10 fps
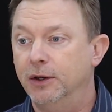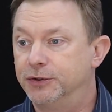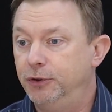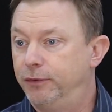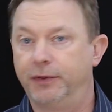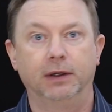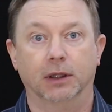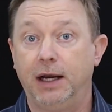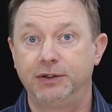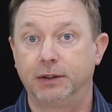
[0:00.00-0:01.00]
So you'd
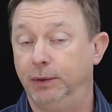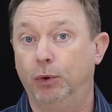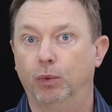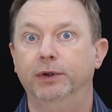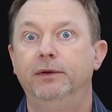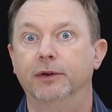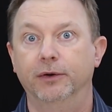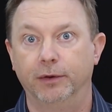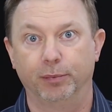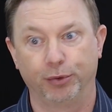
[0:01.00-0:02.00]
think logically, well, wouldn't
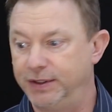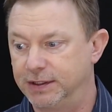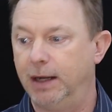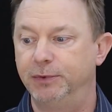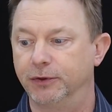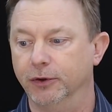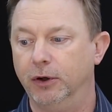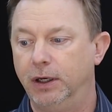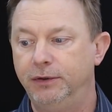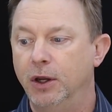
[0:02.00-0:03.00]
the presynaptic
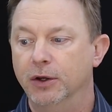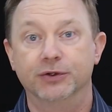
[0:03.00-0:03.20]
neuron